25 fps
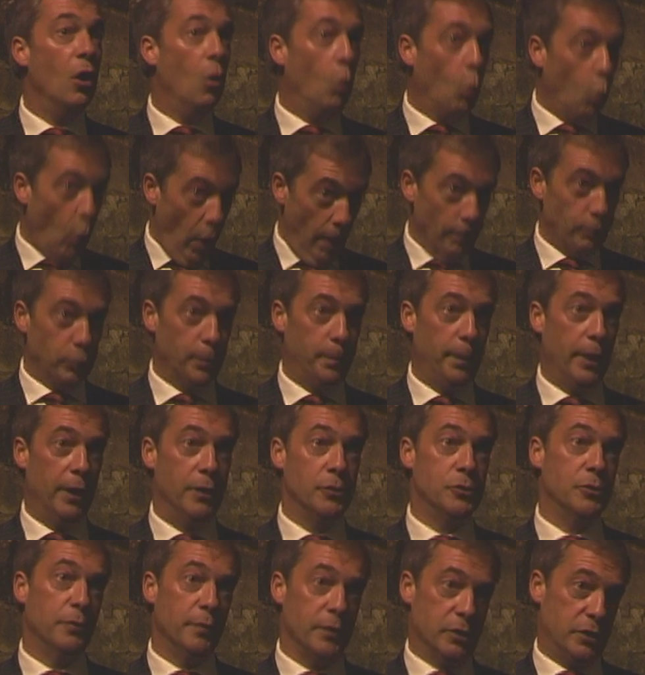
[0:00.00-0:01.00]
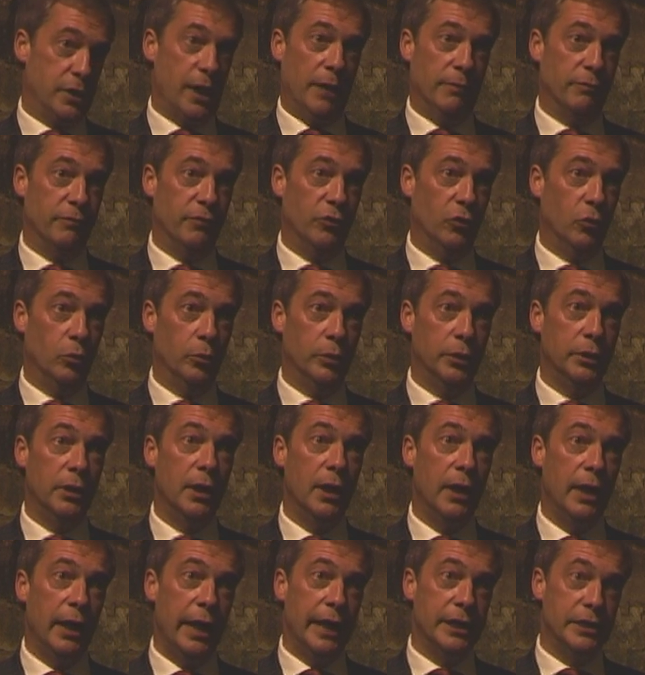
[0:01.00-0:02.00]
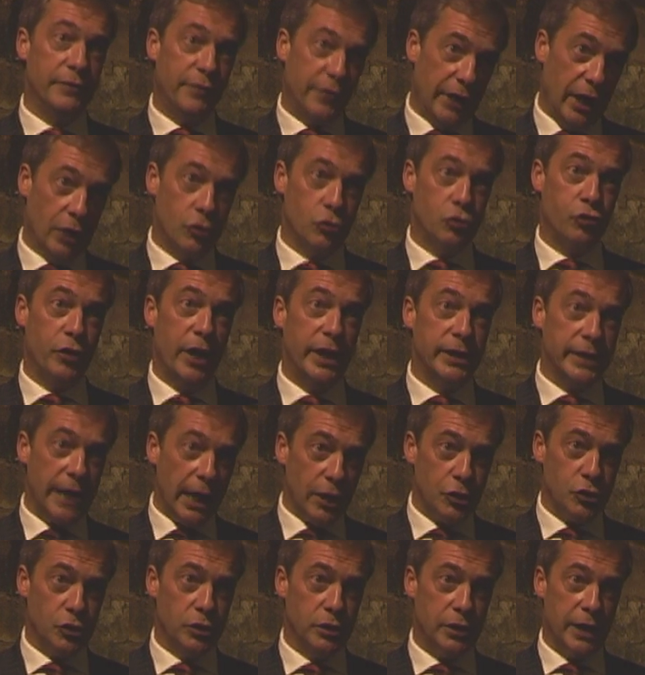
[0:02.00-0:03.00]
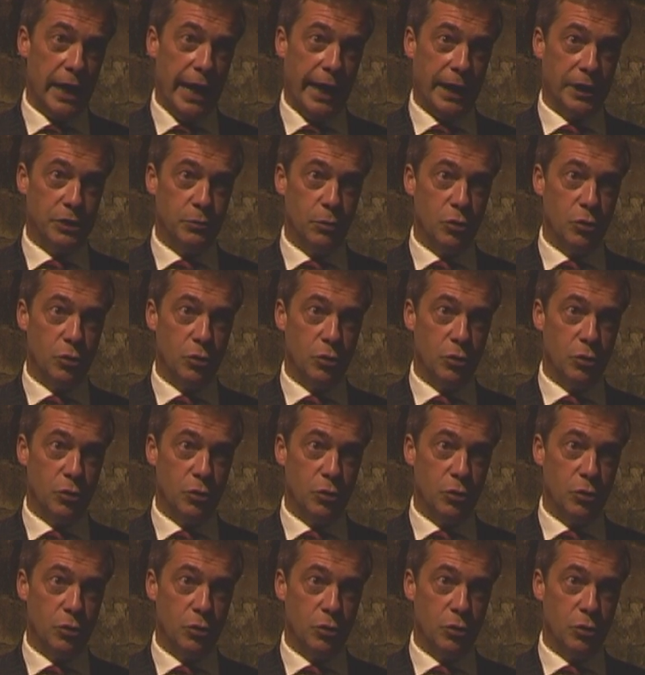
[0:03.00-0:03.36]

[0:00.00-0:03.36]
One proposal that's come forward is a financial transaction tax,